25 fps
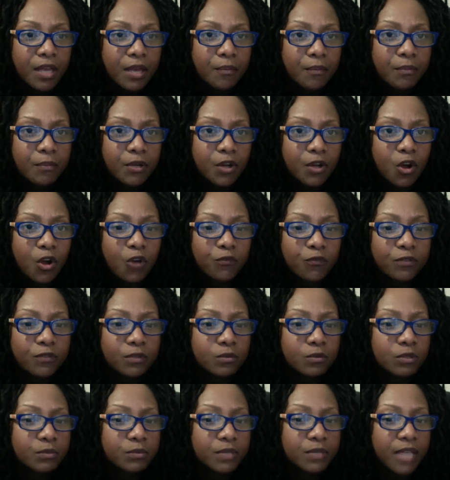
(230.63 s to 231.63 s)
but hopefully
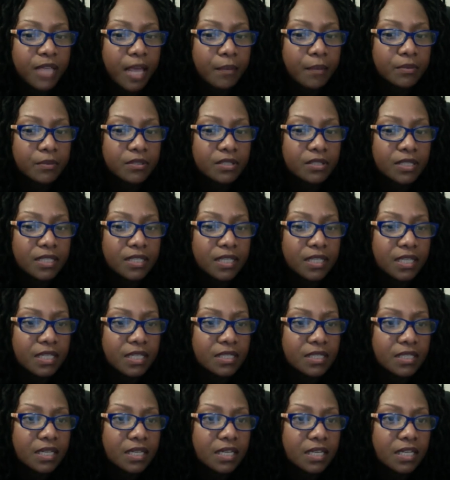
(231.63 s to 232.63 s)
we'll be able to
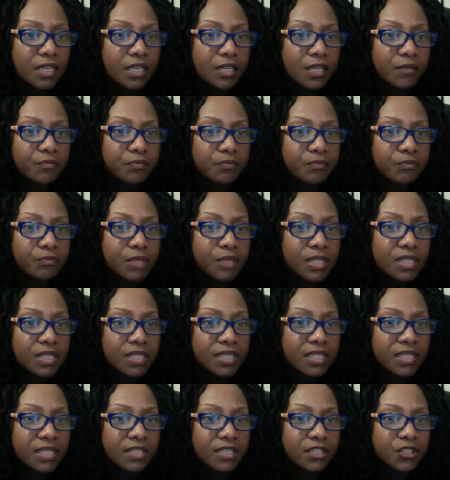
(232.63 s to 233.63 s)
get Miss
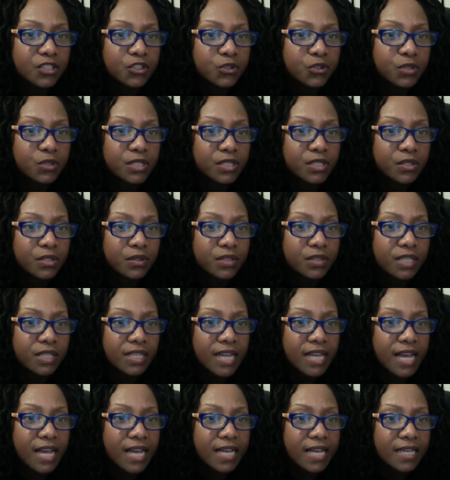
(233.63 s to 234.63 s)
Lynda Joice on the
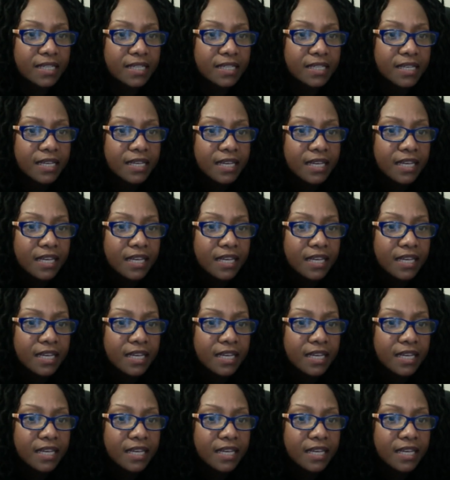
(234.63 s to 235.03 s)
line,